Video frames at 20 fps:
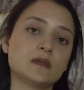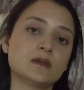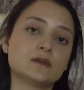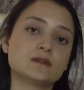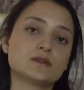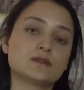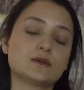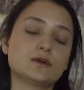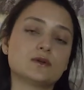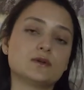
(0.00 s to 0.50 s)

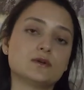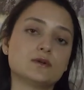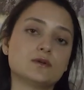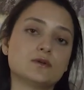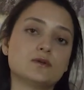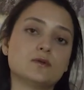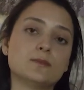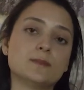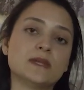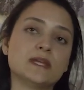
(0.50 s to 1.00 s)

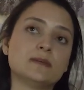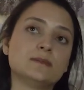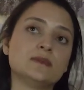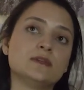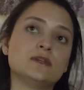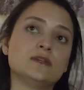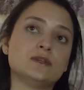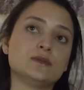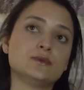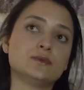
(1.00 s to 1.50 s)
So maybe
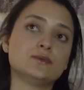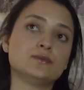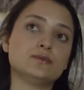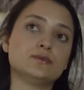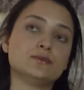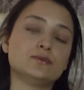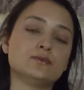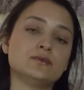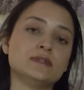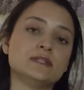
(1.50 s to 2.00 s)
you
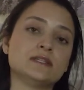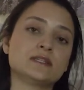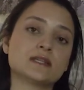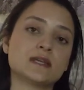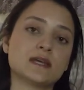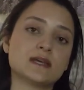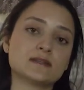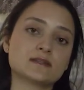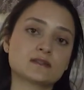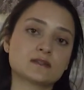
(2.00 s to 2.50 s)
need to
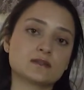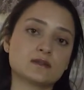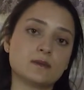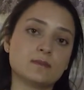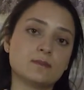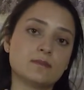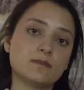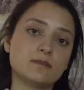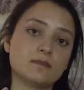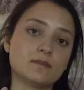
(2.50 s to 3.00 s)
ask
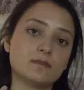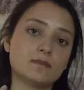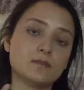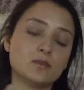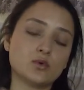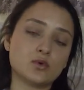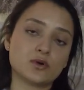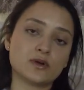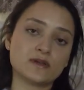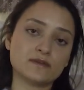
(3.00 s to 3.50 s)
some
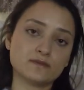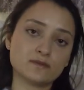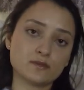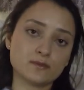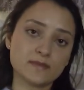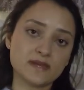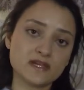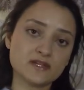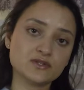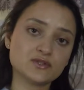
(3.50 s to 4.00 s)
more
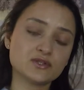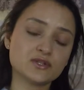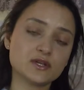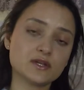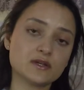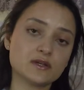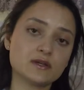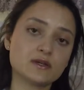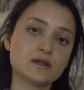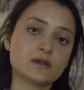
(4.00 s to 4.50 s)

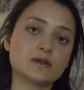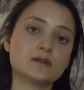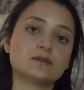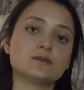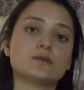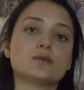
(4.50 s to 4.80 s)
information,